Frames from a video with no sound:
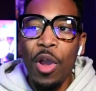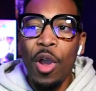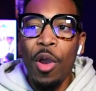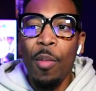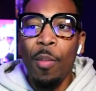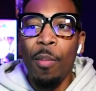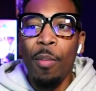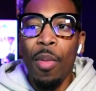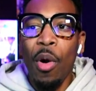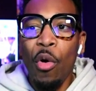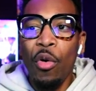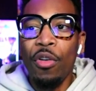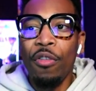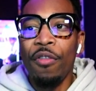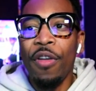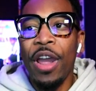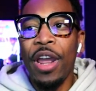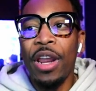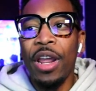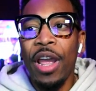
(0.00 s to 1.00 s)

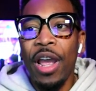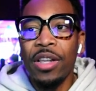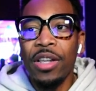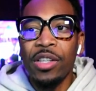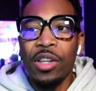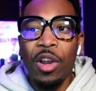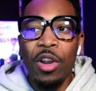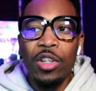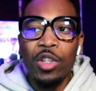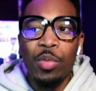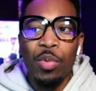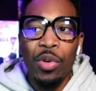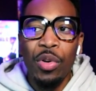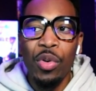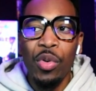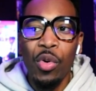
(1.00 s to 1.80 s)
motivated as an entrepreneur